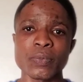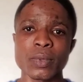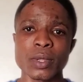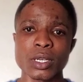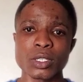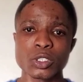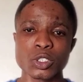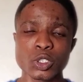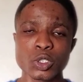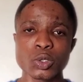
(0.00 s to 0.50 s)

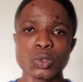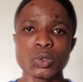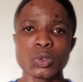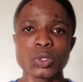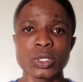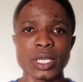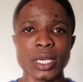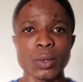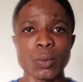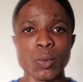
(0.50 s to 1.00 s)
choose
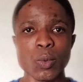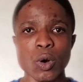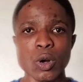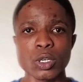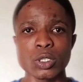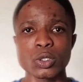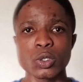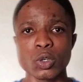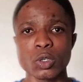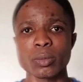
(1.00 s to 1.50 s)
a work
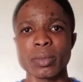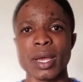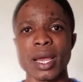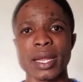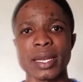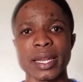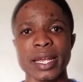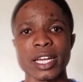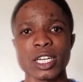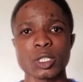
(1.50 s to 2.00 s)
done by an
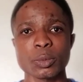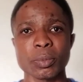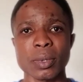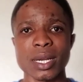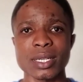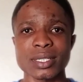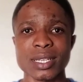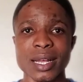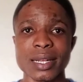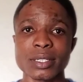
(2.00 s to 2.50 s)
expert
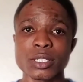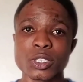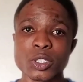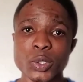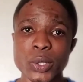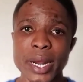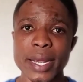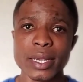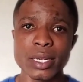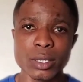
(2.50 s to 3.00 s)
and
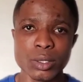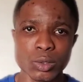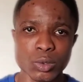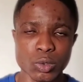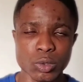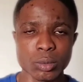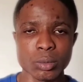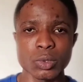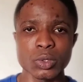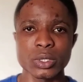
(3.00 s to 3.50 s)
try to
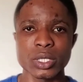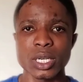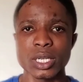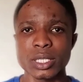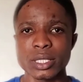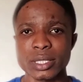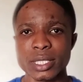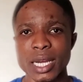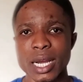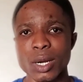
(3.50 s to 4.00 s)
model
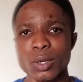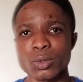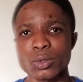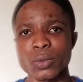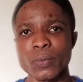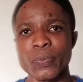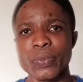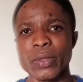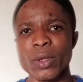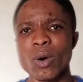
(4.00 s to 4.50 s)
it out.
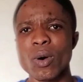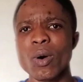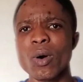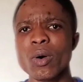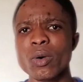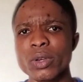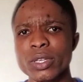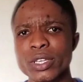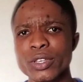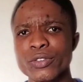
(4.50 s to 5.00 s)

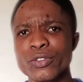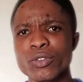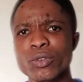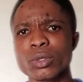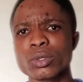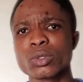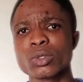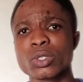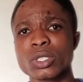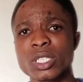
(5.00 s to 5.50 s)
Or if you want
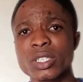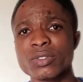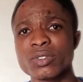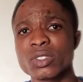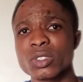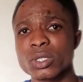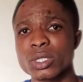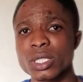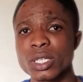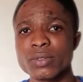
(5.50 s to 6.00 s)
to save
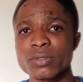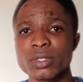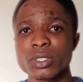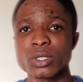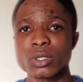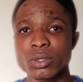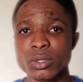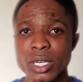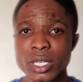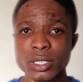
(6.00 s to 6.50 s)
yourself the
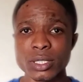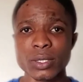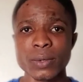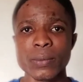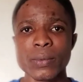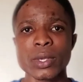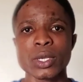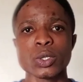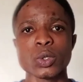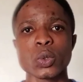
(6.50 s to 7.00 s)
stress,
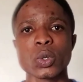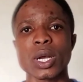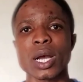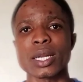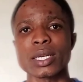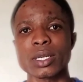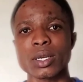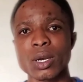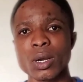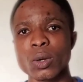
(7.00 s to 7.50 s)
you can
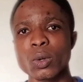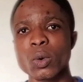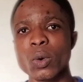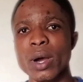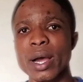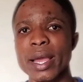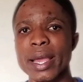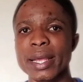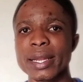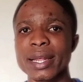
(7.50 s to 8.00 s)
go
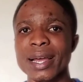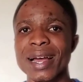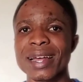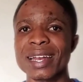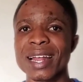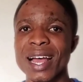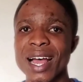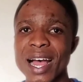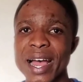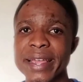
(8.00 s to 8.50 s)
ahead and
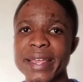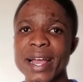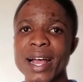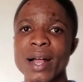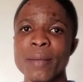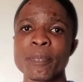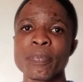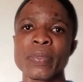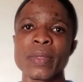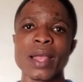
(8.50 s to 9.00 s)
hire
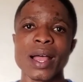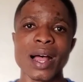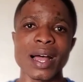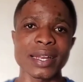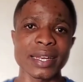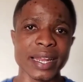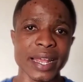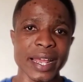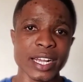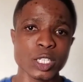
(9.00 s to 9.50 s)
an
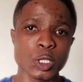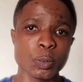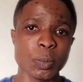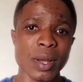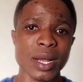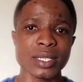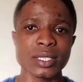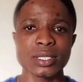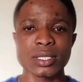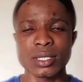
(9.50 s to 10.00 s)

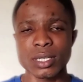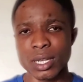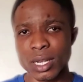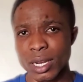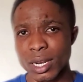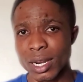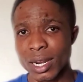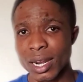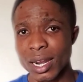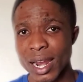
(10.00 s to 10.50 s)
expert
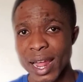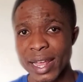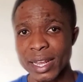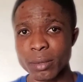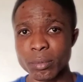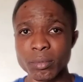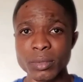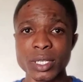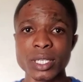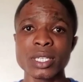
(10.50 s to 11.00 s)
like
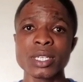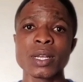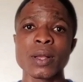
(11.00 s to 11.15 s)
me,